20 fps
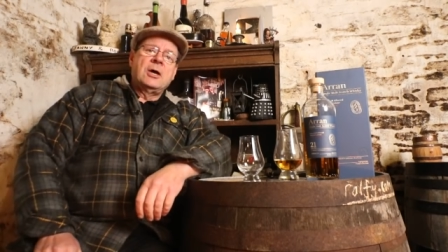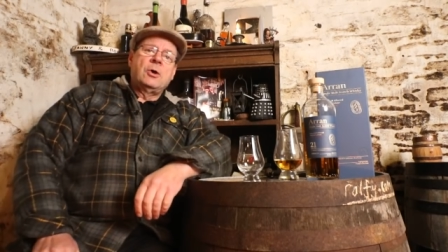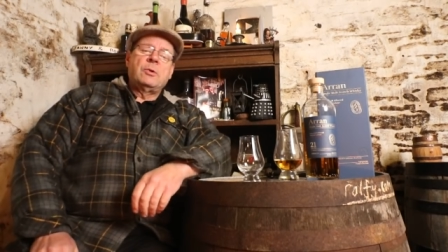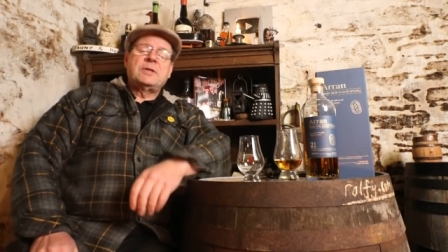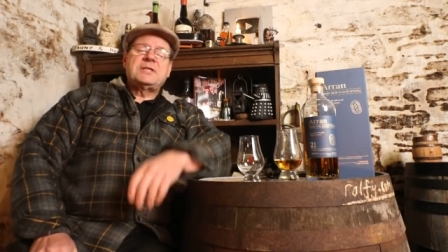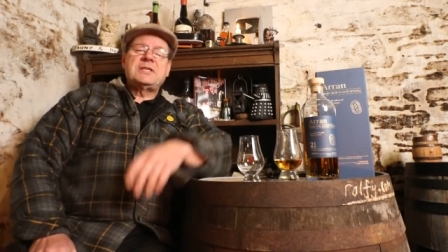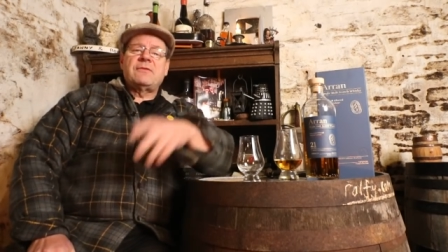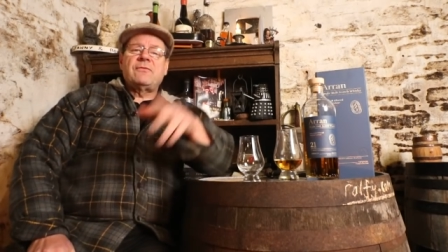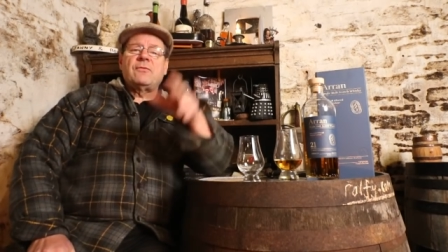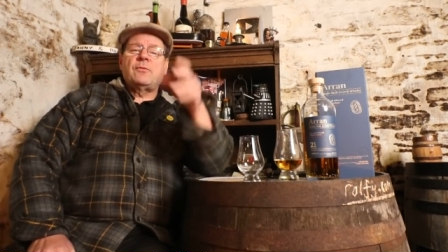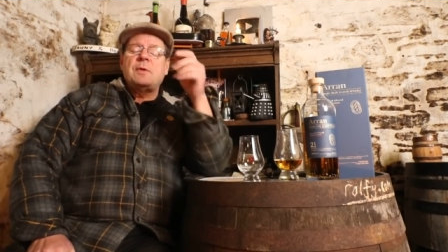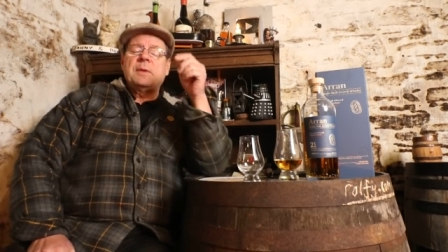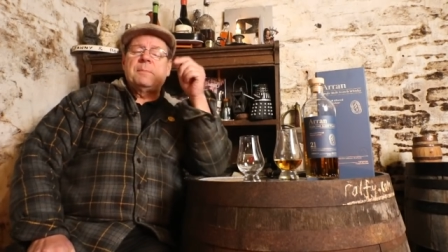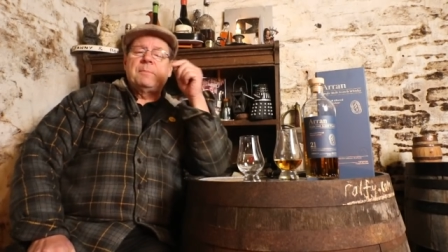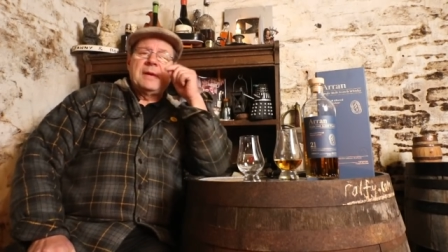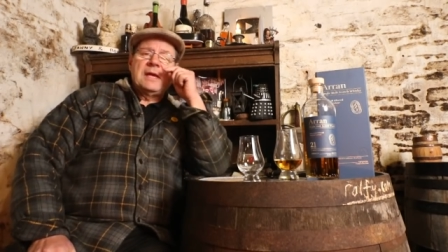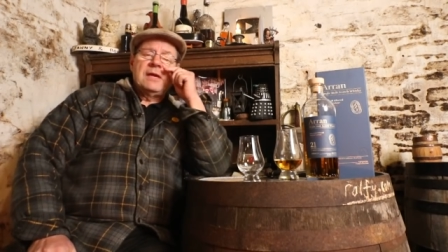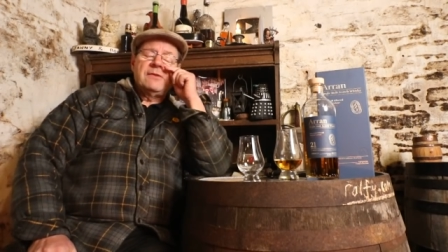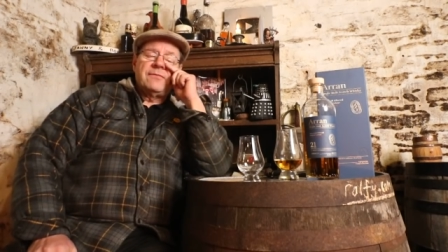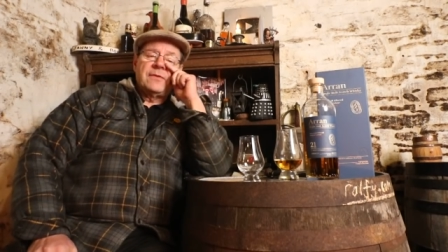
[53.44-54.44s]
whatever we
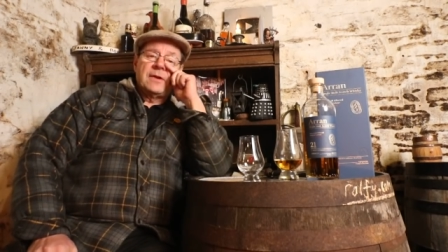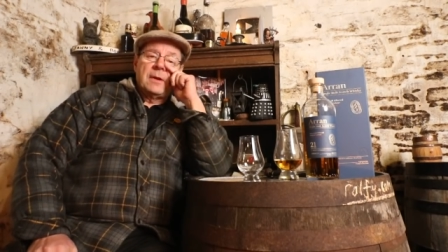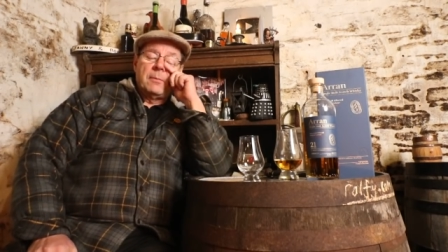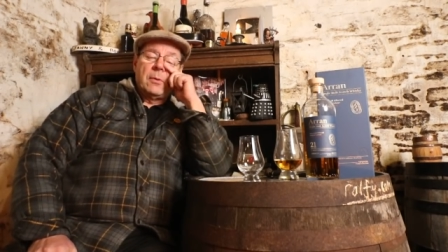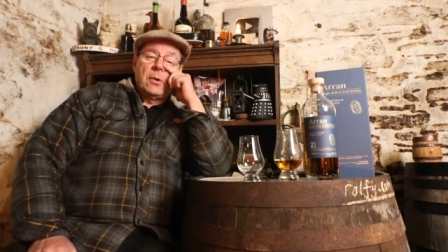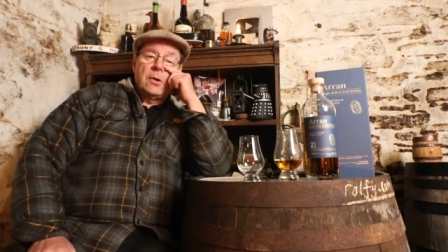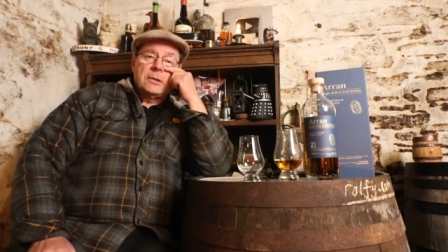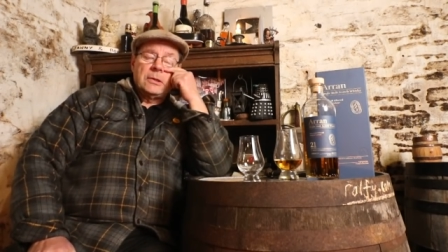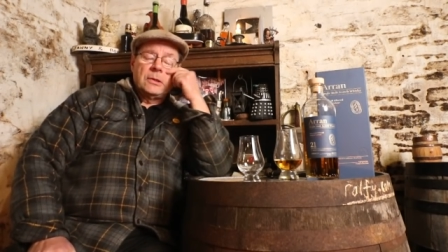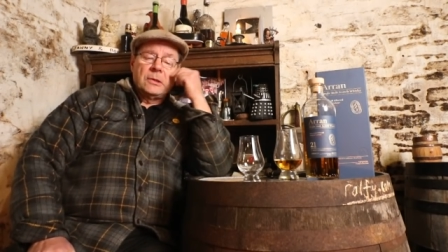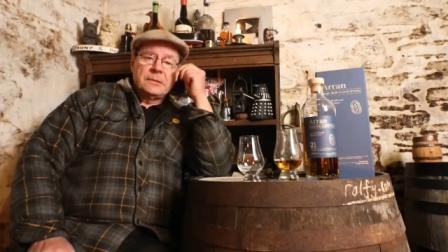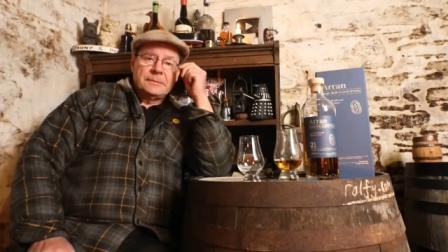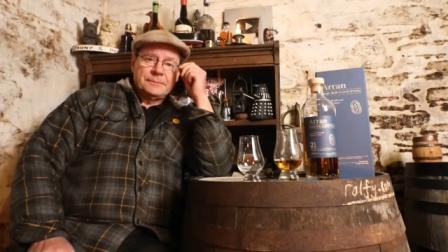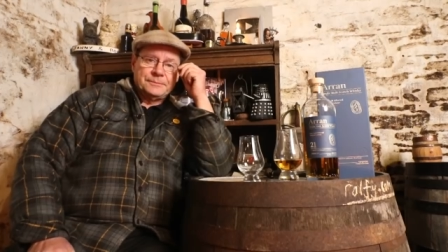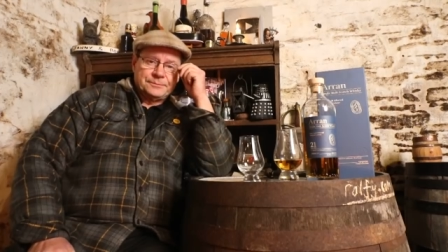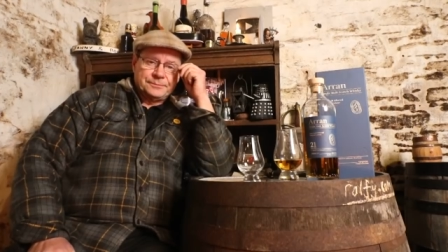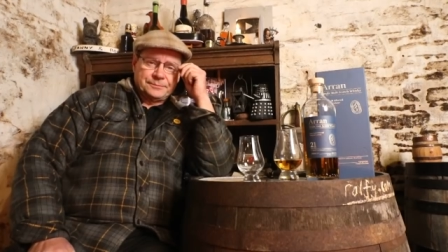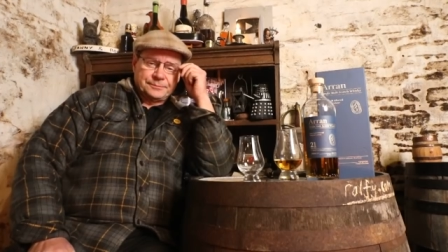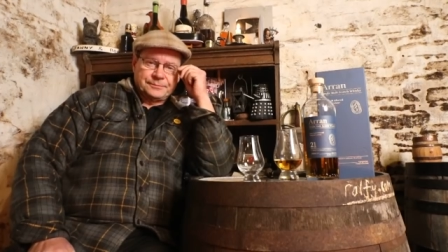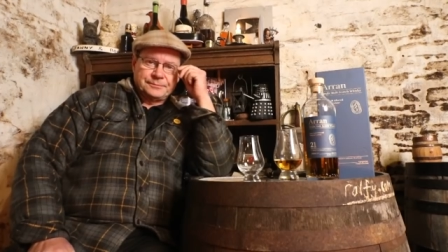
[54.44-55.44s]
pay for a bottle,
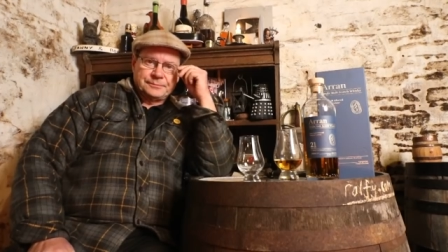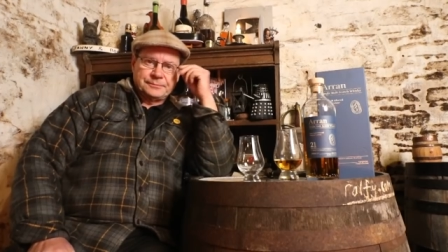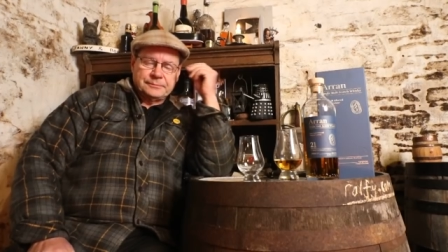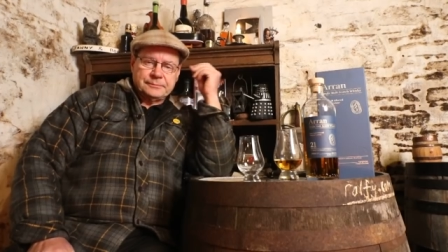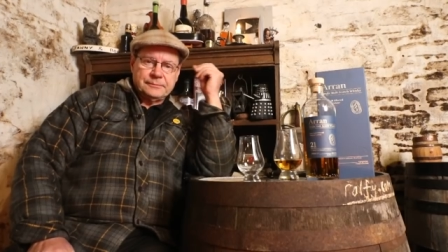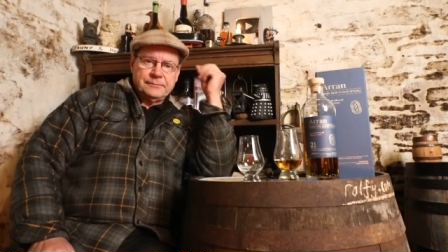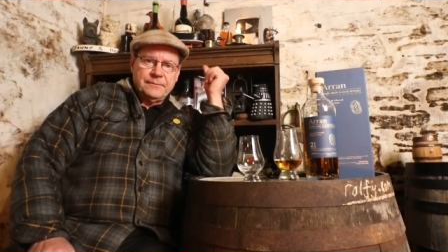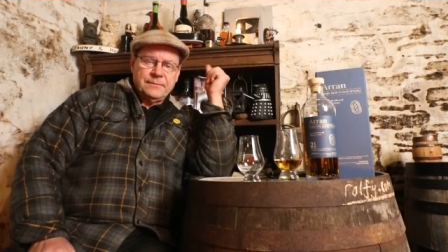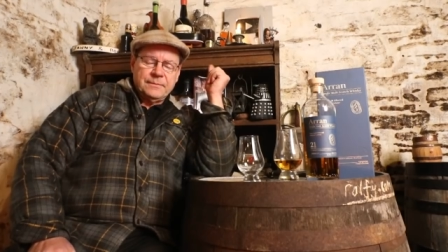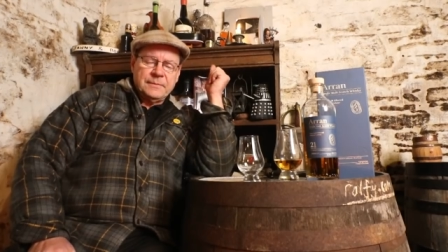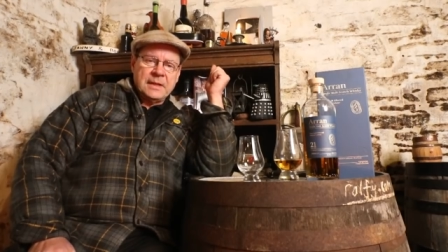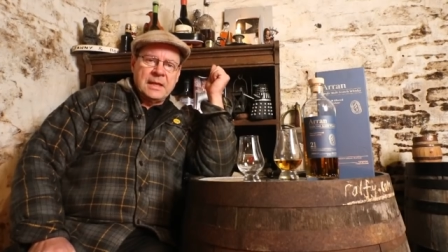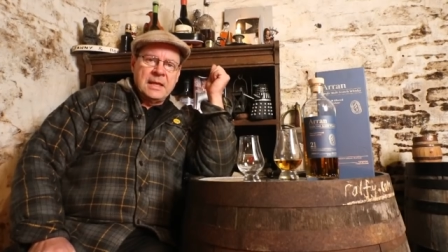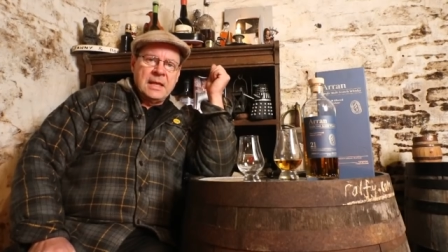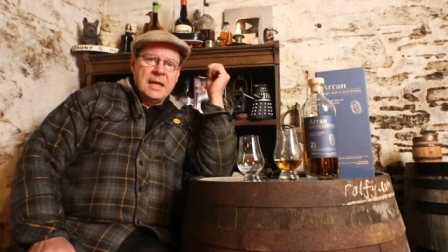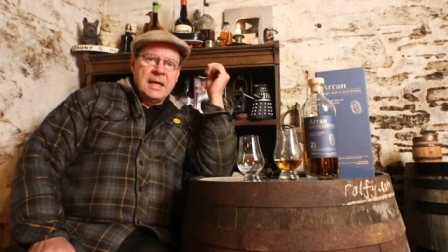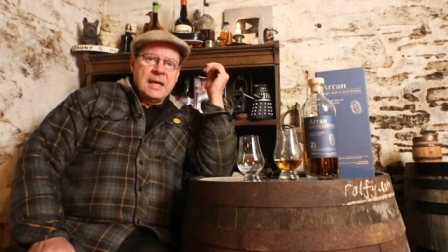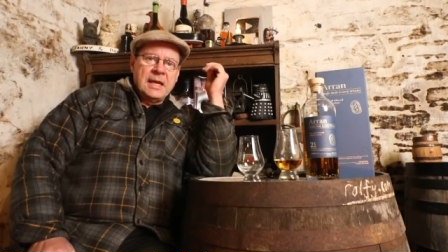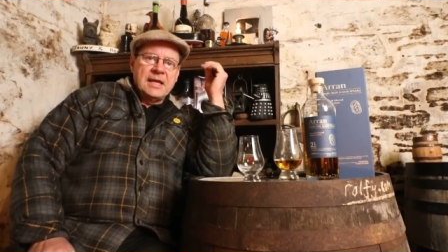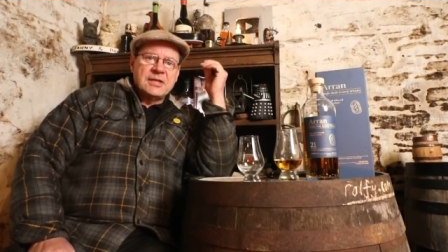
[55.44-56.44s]

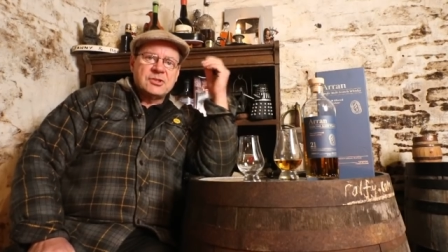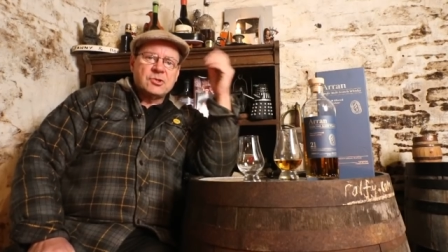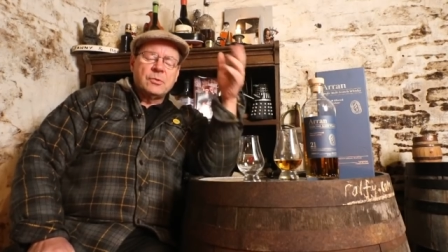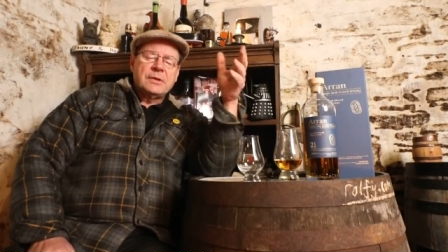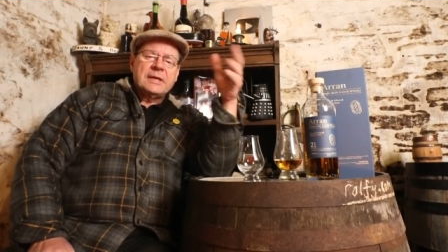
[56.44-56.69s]
it's